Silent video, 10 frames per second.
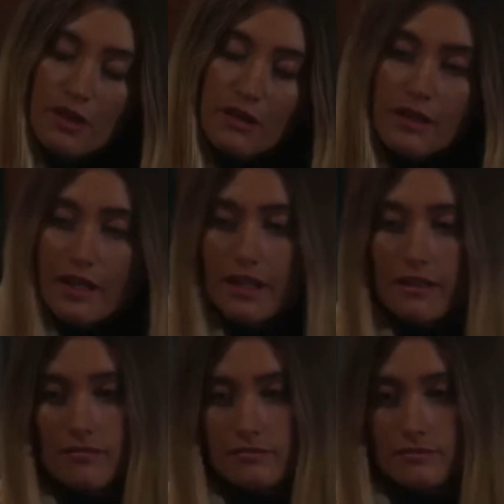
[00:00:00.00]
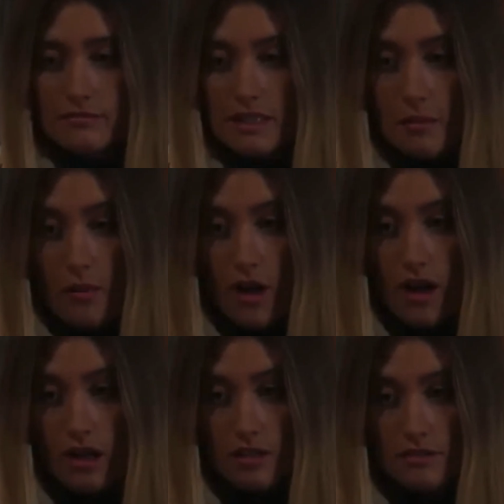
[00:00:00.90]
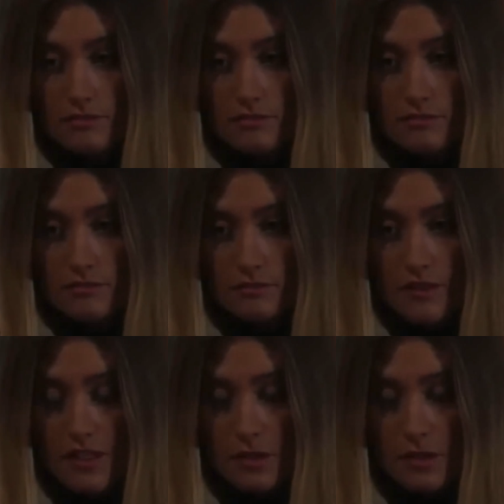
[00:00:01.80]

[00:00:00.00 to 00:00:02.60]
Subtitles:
that you need is in Prague, and that's